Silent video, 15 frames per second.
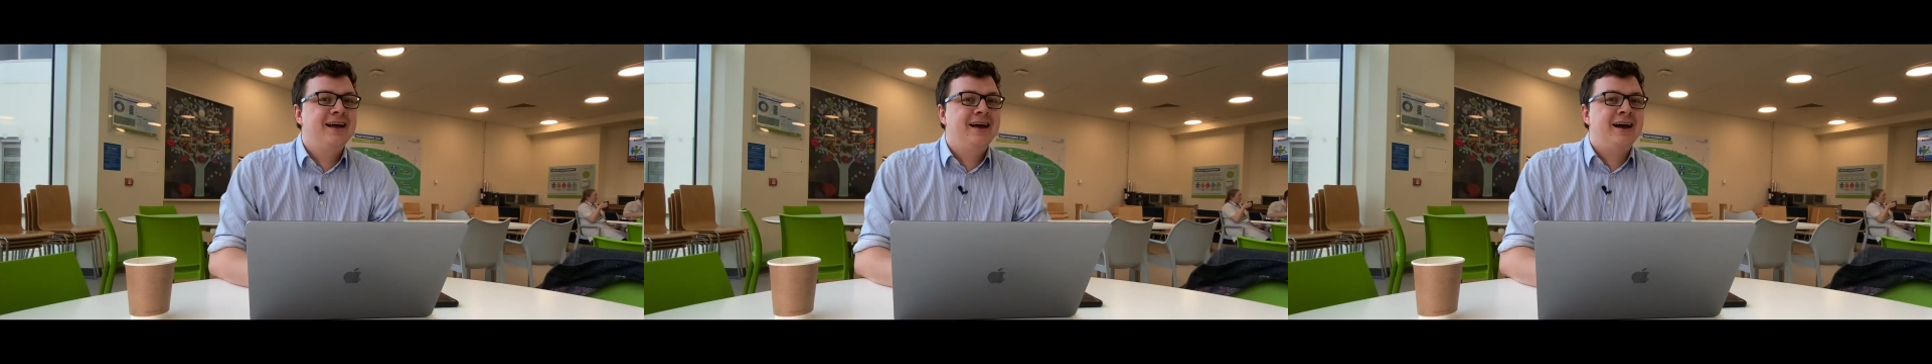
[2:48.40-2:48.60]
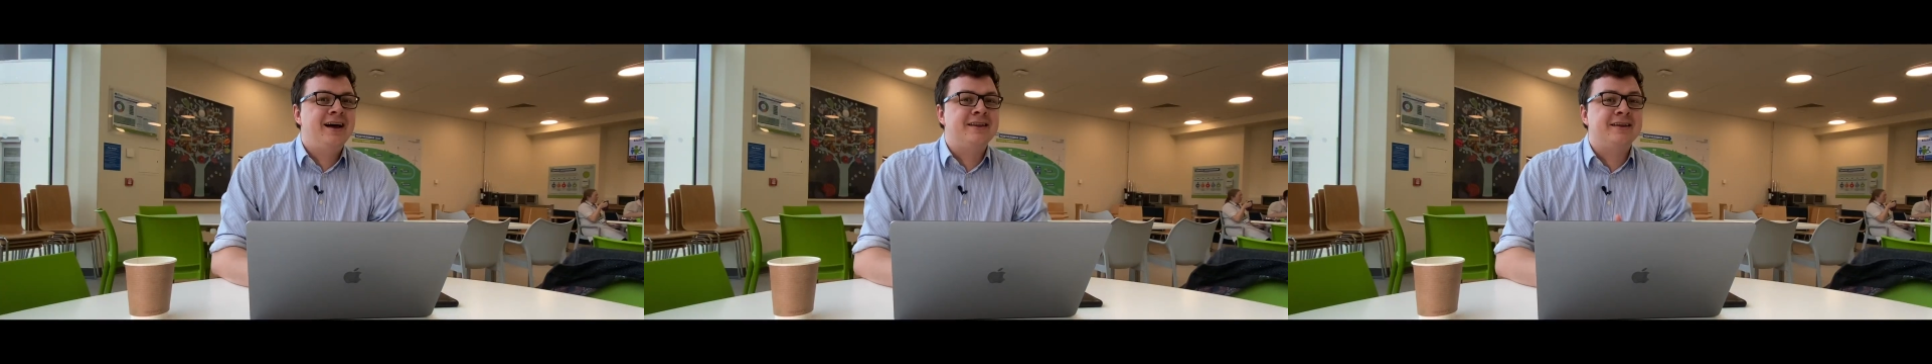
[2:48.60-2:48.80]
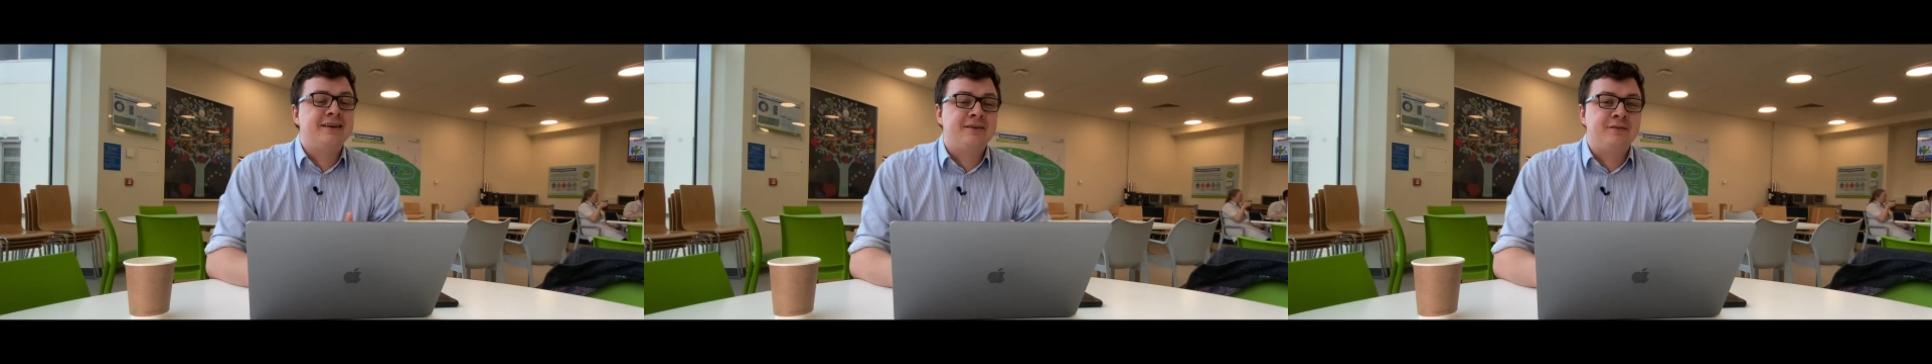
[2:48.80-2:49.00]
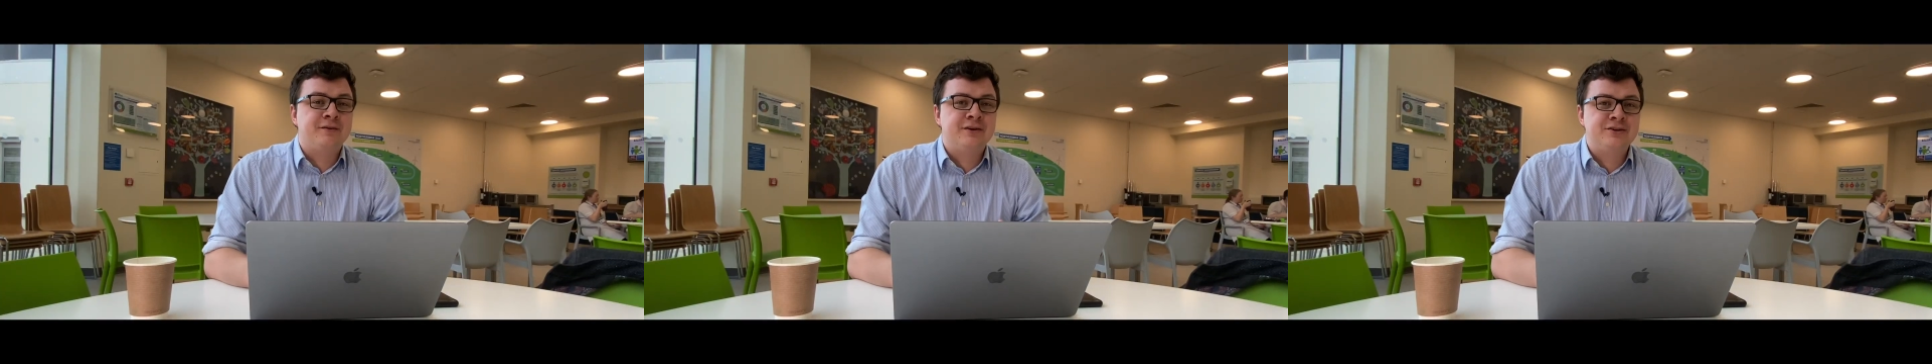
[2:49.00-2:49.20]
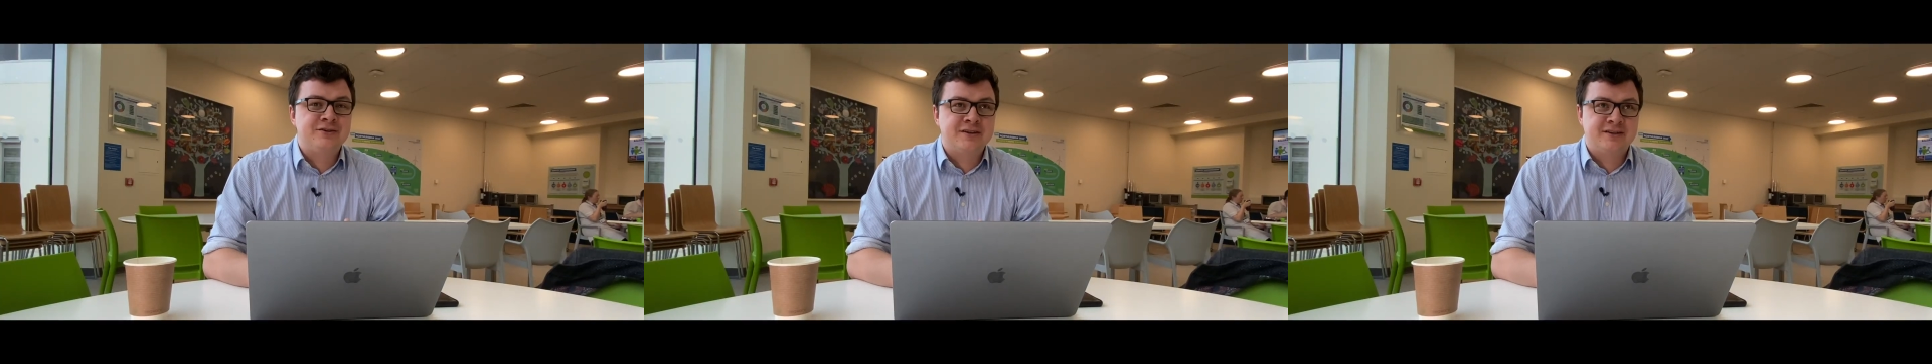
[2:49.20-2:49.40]
I think if
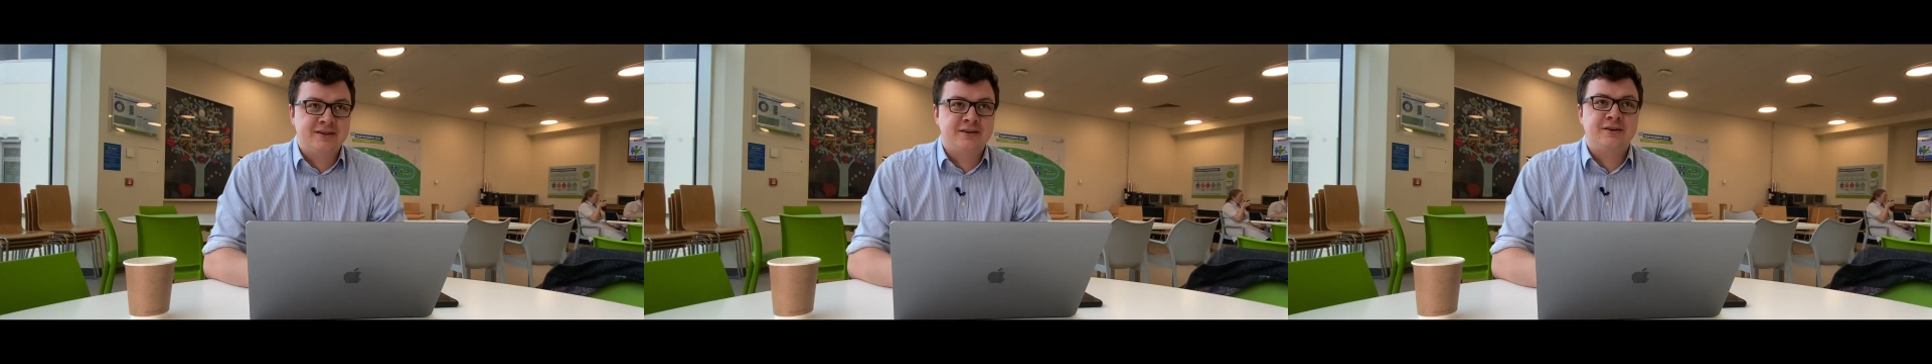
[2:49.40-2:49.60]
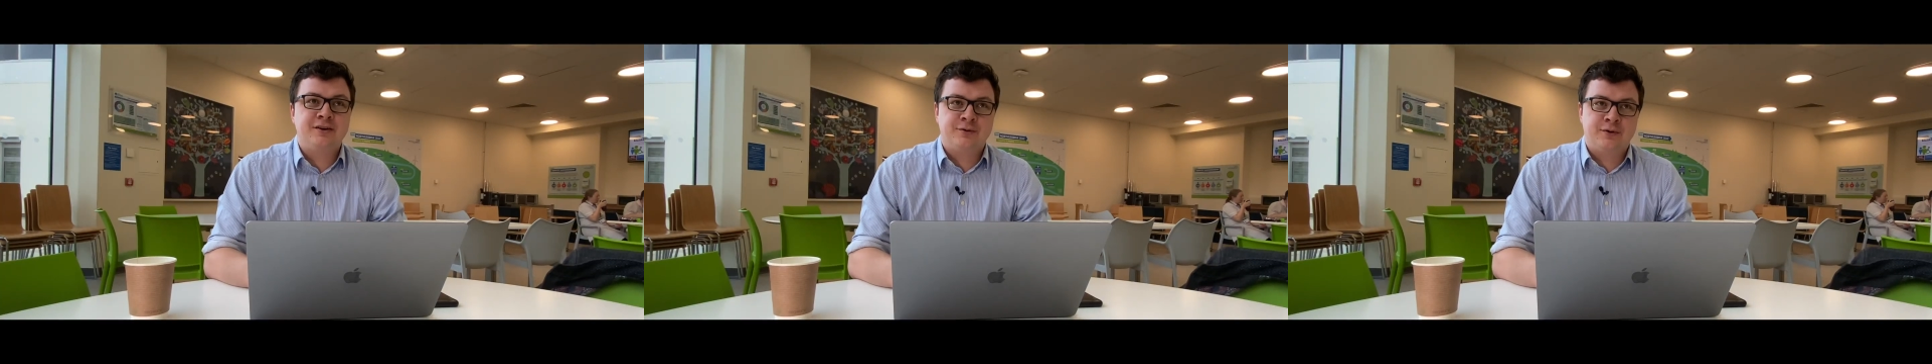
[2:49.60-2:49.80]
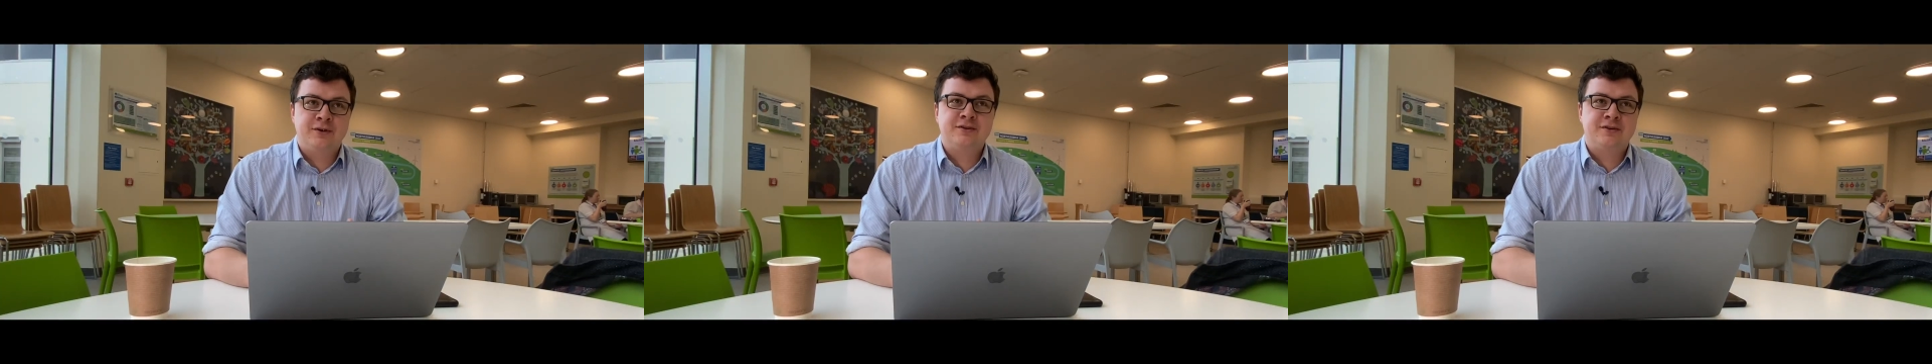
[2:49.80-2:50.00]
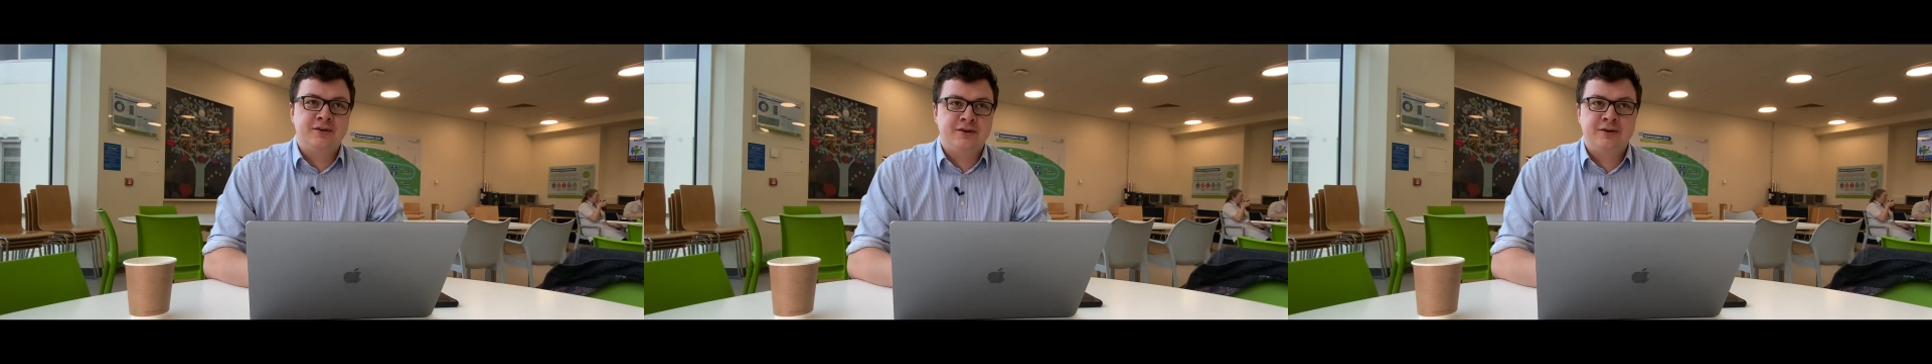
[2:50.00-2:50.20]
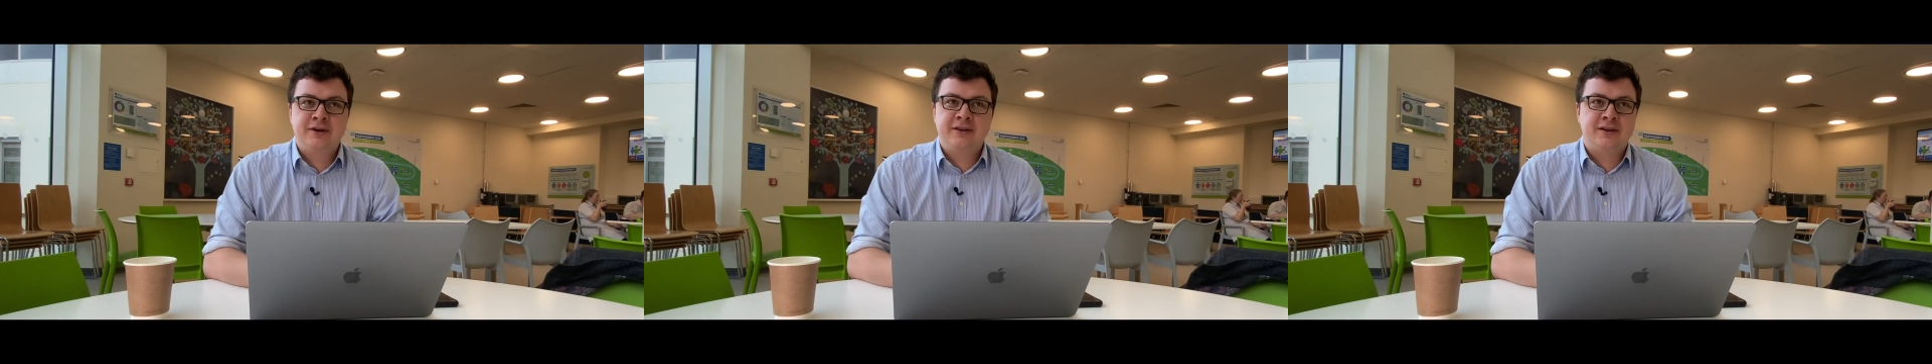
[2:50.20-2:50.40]
you're interested and you want to
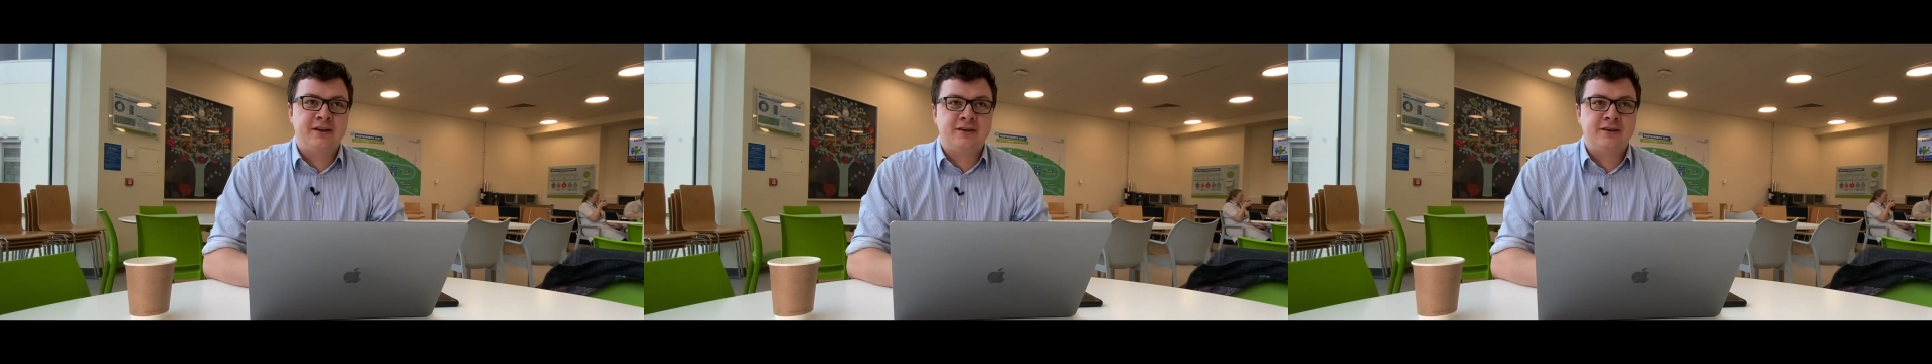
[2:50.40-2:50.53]
do it,